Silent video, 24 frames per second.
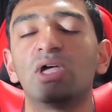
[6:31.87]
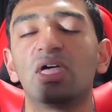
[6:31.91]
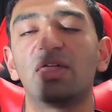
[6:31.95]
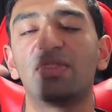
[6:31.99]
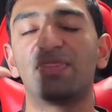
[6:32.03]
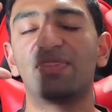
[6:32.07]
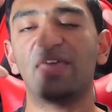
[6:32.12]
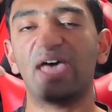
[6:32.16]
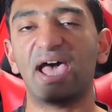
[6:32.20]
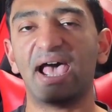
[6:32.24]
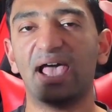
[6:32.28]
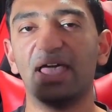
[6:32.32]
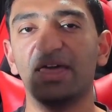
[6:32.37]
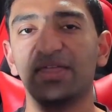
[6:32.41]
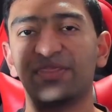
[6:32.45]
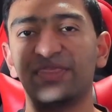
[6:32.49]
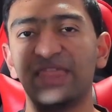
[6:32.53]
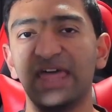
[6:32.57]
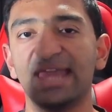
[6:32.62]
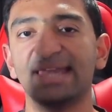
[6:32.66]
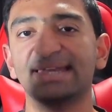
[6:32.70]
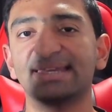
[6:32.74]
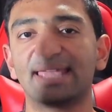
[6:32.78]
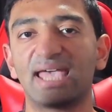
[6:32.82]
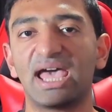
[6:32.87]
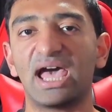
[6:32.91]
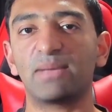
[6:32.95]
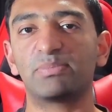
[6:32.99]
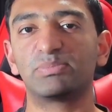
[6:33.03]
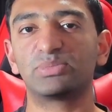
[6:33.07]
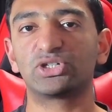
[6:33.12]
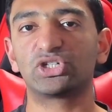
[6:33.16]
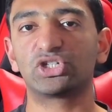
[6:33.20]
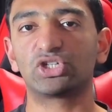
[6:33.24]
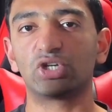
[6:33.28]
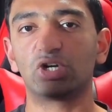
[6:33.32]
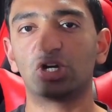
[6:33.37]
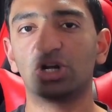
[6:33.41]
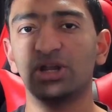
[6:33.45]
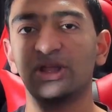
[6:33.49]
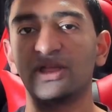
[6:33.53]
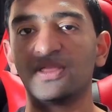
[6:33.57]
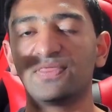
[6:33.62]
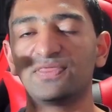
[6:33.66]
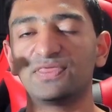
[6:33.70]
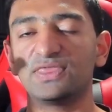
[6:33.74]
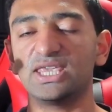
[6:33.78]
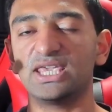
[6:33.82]
that then capture
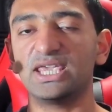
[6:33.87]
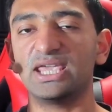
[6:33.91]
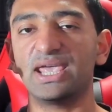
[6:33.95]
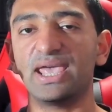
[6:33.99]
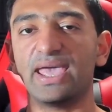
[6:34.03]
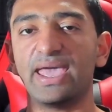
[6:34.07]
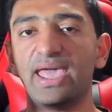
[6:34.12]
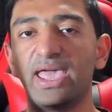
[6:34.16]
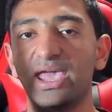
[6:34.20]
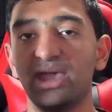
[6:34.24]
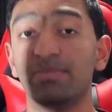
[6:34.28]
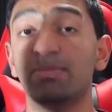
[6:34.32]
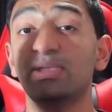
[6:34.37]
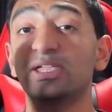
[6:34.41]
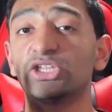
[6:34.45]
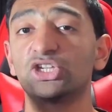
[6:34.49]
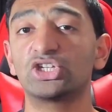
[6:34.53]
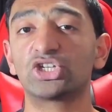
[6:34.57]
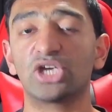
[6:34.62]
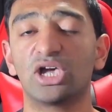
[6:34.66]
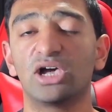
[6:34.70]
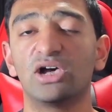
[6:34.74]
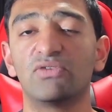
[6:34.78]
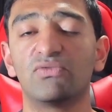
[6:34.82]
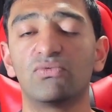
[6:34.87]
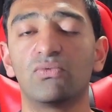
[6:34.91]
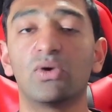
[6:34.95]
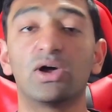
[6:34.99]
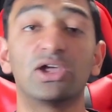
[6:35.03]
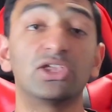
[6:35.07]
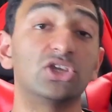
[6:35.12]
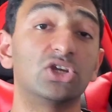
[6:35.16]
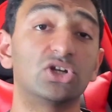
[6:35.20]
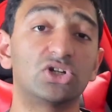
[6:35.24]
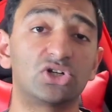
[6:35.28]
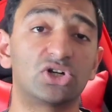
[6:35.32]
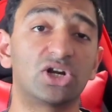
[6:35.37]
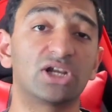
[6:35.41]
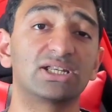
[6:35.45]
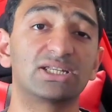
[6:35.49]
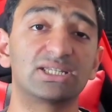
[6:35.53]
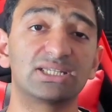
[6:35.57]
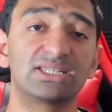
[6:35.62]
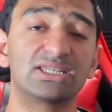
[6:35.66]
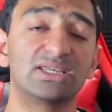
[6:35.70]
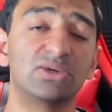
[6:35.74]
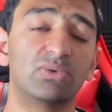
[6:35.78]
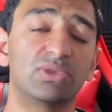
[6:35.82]
the image of what you're trying to
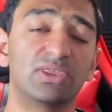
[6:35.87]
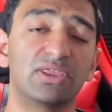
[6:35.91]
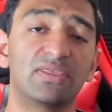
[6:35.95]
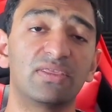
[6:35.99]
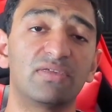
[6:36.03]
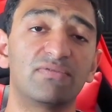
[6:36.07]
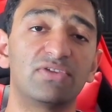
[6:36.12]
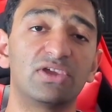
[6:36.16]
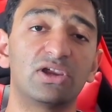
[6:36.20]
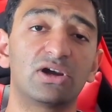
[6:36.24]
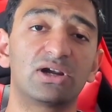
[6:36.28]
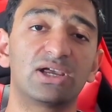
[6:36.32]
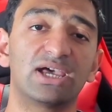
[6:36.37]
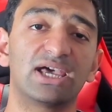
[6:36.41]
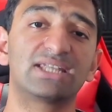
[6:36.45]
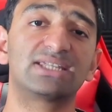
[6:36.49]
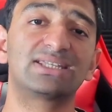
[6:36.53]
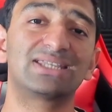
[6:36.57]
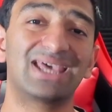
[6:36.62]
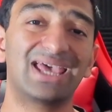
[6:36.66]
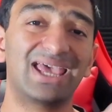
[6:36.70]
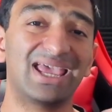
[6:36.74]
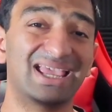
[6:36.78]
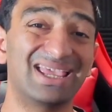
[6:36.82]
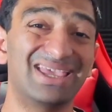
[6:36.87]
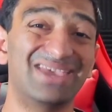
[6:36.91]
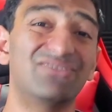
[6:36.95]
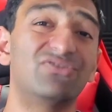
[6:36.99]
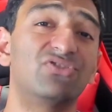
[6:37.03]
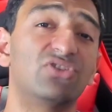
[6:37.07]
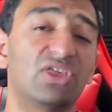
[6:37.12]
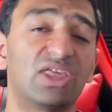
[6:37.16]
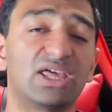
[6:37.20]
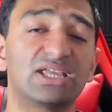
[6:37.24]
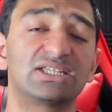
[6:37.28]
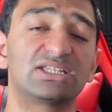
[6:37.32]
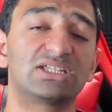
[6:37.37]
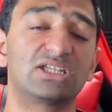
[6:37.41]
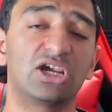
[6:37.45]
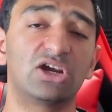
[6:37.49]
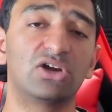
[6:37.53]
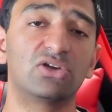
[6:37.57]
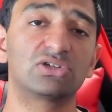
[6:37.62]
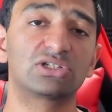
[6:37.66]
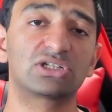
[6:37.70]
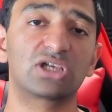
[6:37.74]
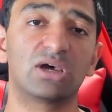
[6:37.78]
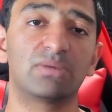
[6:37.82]
see within the VR headset and give you that
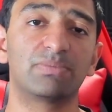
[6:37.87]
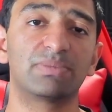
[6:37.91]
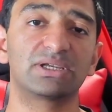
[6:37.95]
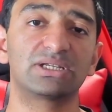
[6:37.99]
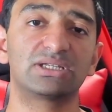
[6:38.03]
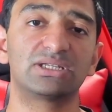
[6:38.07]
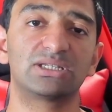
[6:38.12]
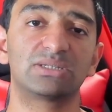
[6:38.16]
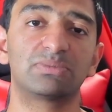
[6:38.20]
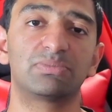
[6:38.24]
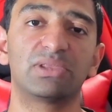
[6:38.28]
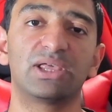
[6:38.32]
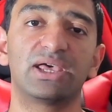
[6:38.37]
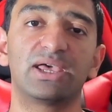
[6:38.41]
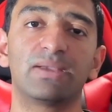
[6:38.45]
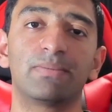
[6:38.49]
stereoscopic display.